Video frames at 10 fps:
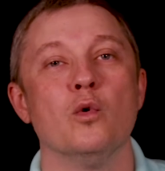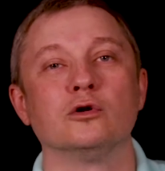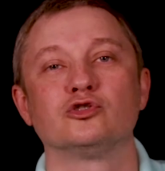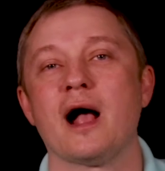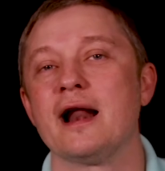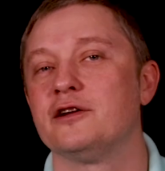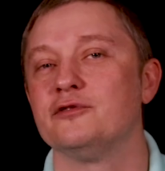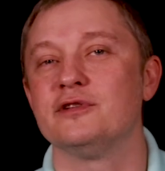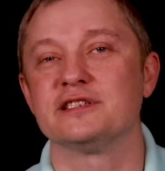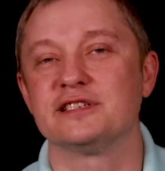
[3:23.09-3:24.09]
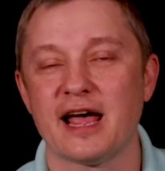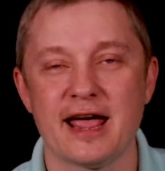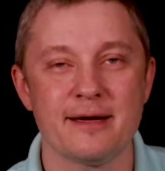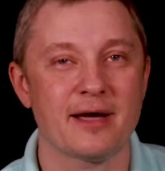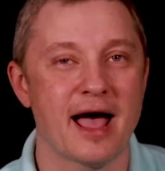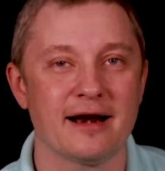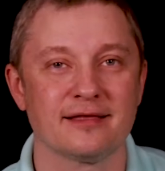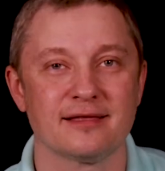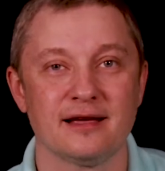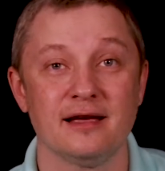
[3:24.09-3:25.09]
will try to do this same kind
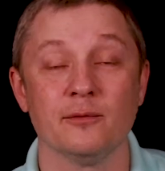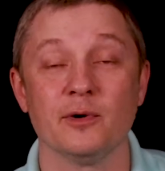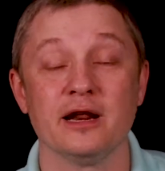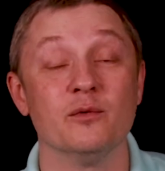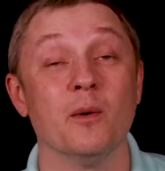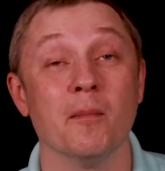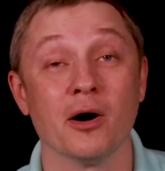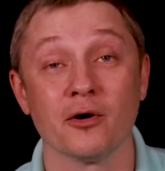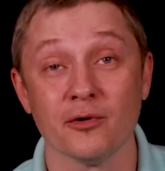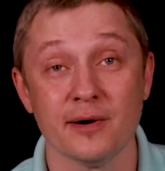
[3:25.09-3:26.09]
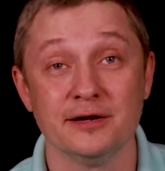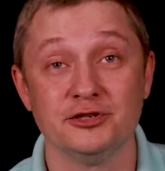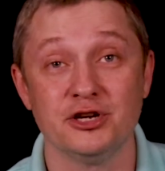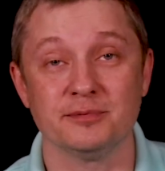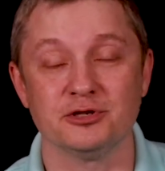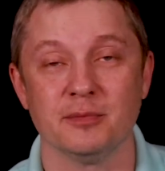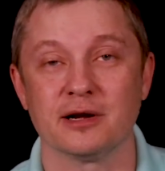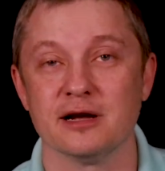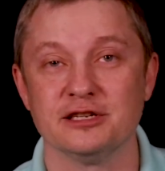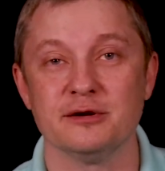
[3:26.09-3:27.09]
of thing when he will murder an Egyptian
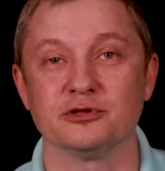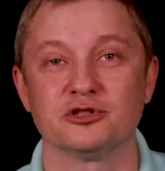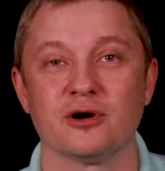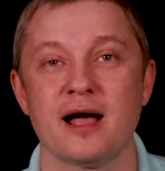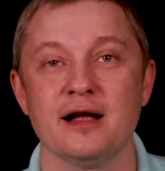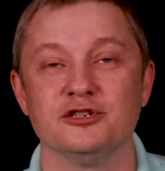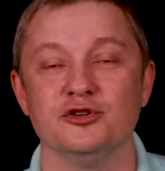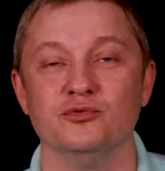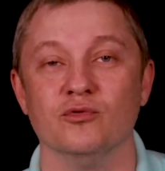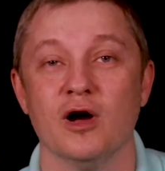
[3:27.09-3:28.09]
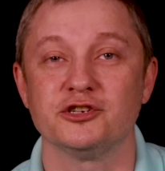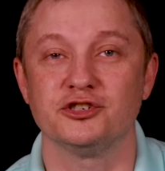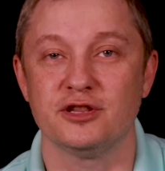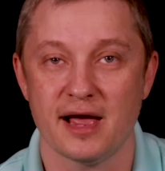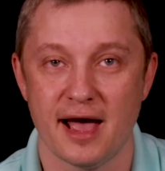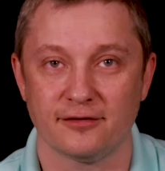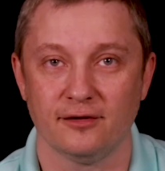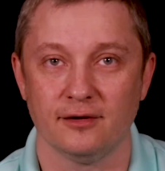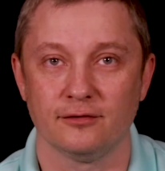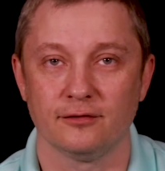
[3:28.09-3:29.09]
because he was trying to rush the
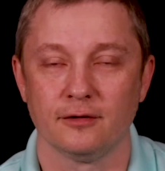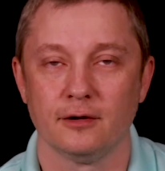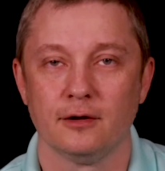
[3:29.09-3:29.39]
Exodus.